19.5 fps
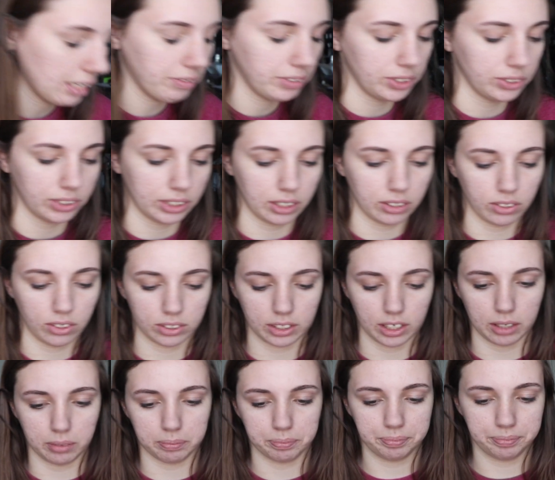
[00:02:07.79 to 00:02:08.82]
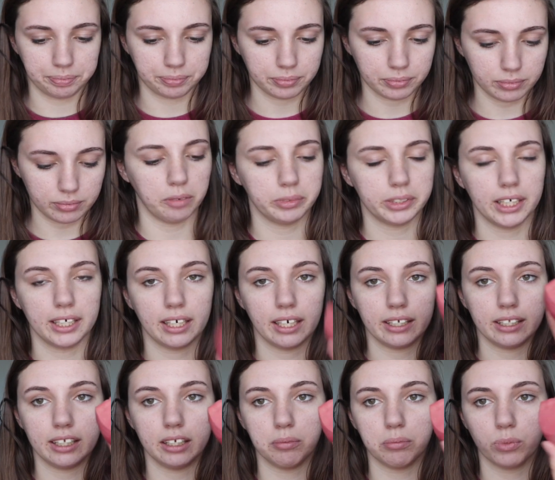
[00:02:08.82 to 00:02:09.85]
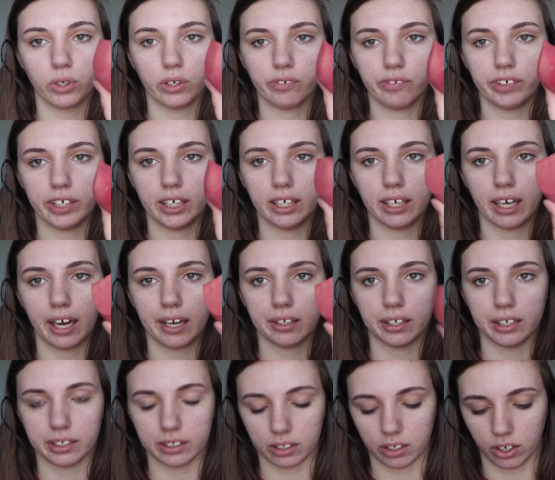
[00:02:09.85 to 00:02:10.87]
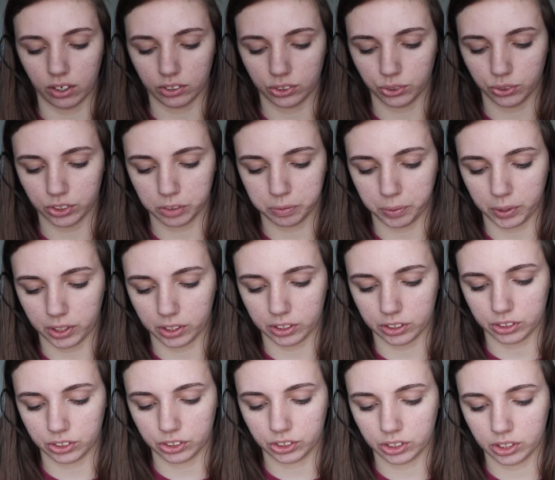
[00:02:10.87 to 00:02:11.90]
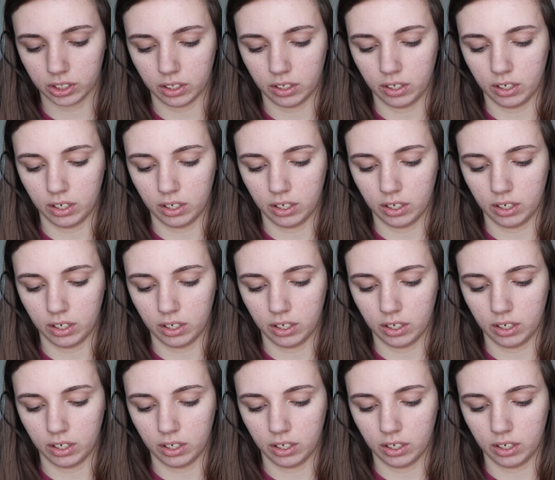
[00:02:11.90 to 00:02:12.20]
I haven't used it in a long time. I'm taking the Morphe Highlight and Contour Sponge,